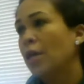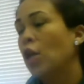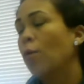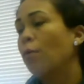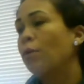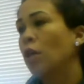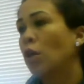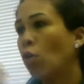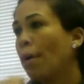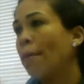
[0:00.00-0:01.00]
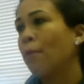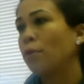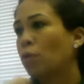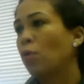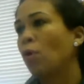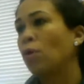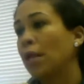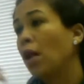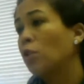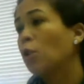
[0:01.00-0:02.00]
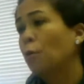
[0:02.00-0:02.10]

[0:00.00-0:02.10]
but just all my personal goals and also